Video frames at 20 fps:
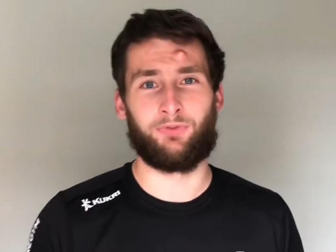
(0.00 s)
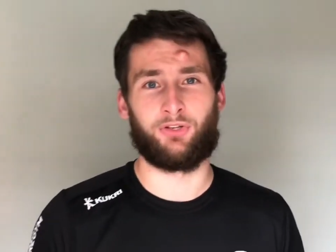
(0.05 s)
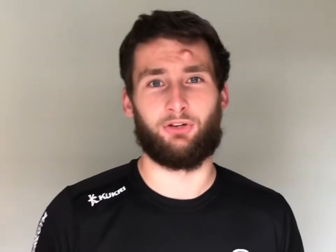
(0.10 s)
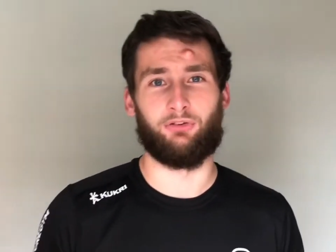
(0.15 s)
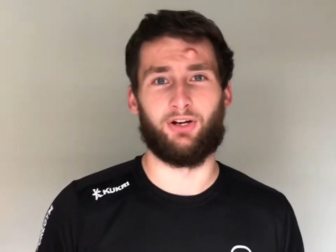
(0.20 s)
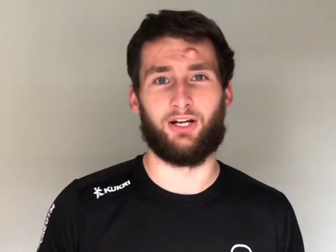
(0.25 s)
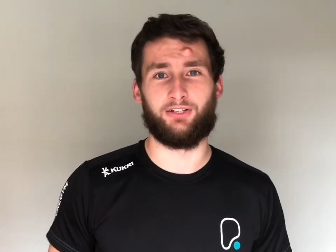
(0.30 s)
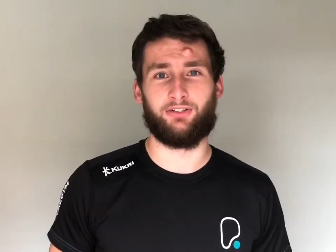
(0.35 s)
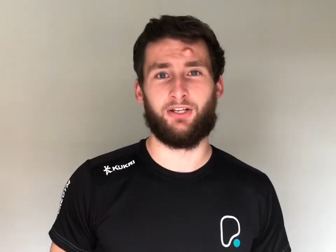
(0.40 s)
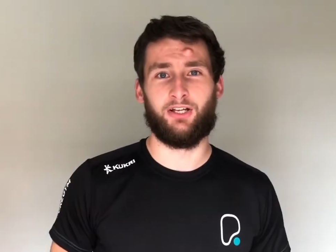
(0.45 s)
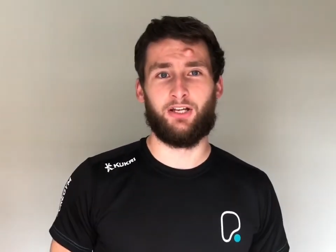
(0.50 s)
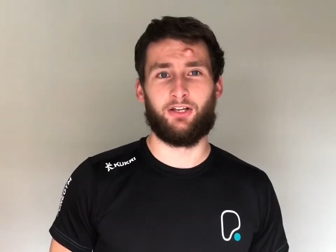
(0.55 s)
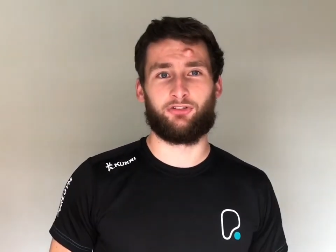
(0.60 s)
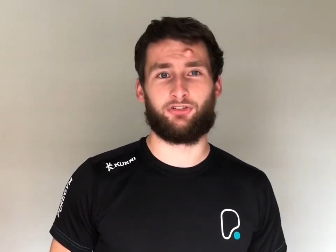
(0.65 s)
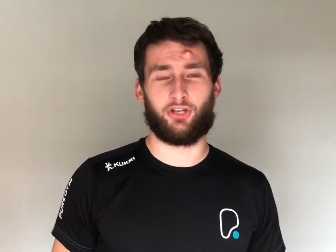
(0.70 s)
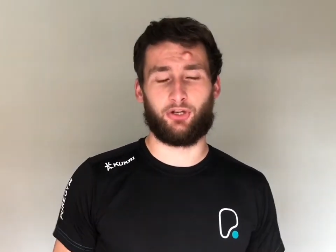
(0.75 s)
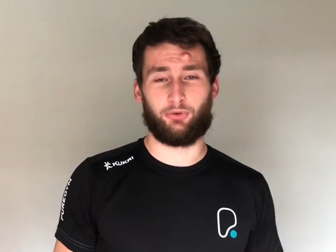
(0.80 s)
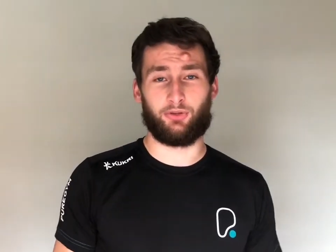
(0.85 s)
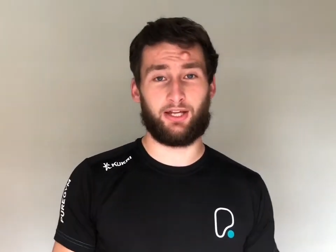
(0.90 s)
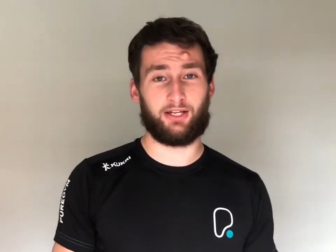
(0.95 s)
All right,
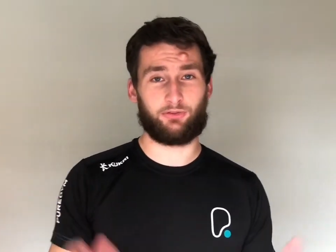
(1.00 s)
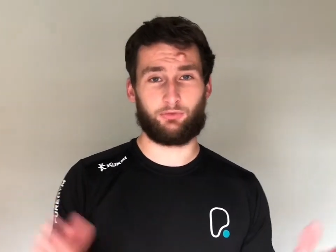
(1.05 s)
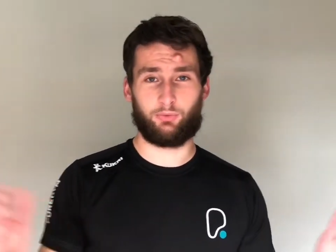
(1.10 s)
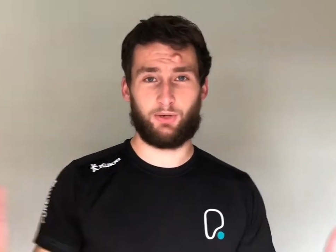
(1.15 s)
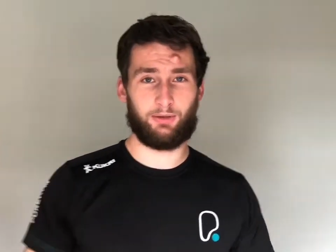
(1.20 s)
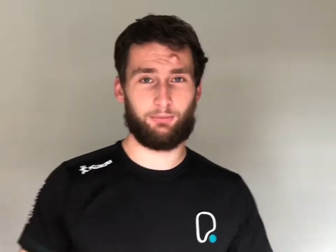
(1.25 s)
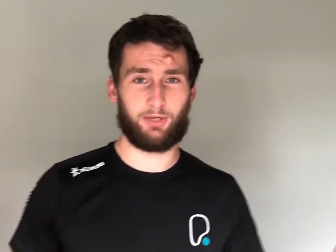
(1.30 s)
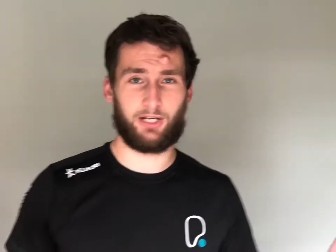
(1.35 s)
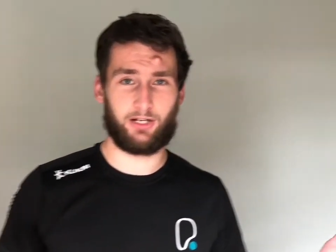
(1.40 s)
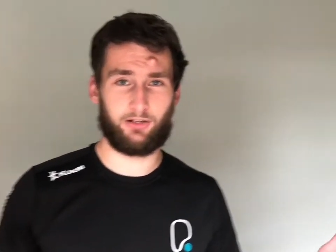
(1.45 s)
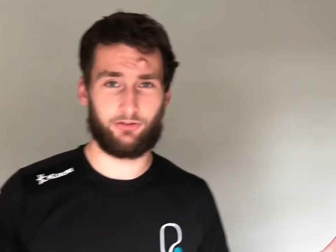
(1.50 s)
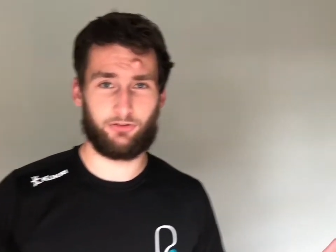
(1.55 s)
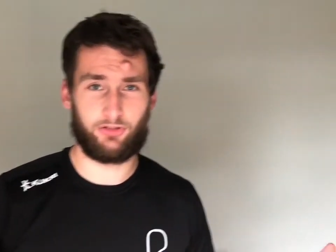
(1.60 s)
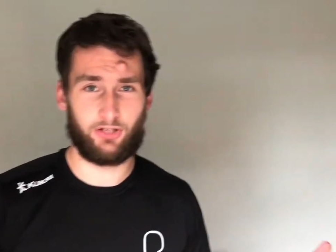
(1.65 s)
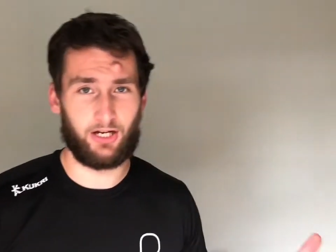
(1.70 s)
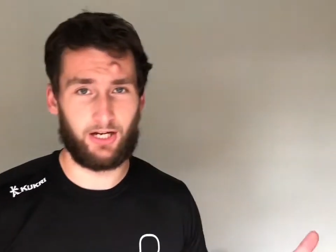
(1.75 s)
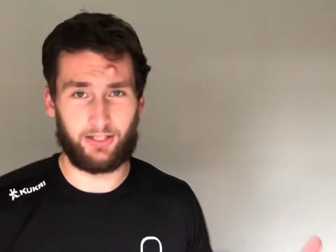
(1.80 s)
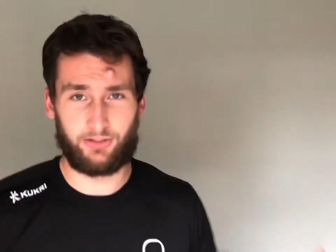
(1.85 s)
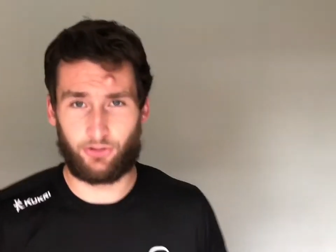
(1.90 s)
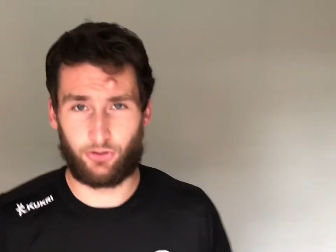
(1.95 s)
so that's where we're going to
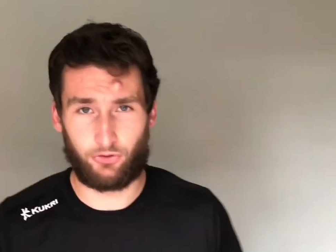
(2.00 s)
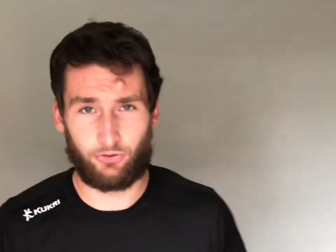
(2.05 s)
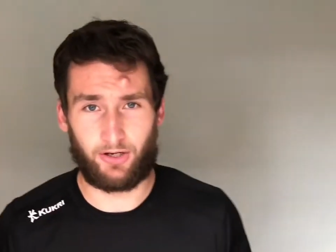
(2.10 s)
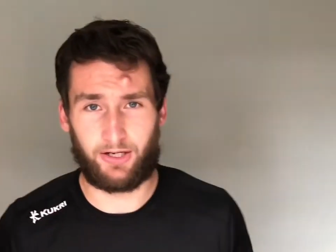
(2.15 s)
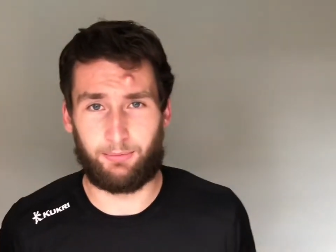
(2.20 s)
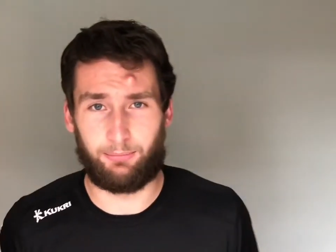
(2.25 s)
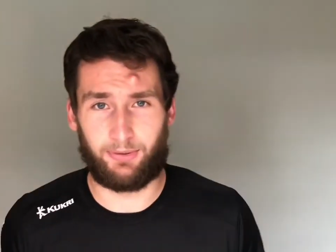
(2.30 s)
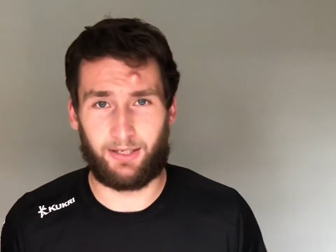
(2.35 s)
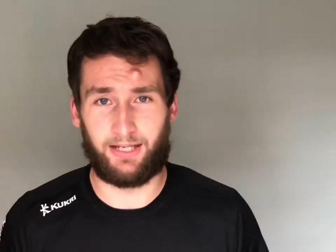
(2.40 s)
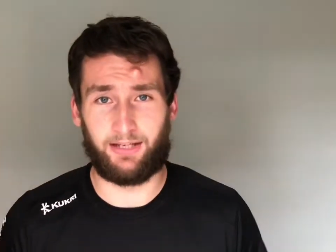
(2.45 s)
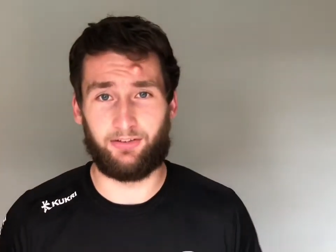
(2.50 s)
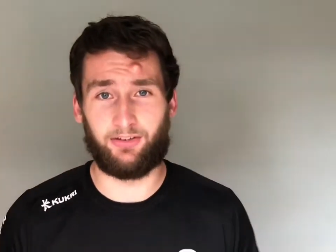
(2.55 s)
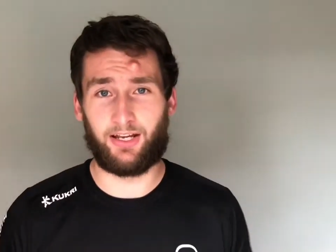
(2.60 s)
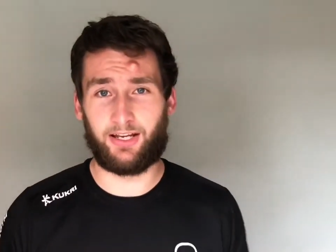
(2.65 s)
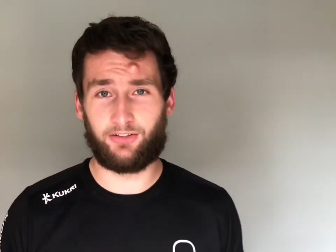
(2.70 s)
start. It's a great place.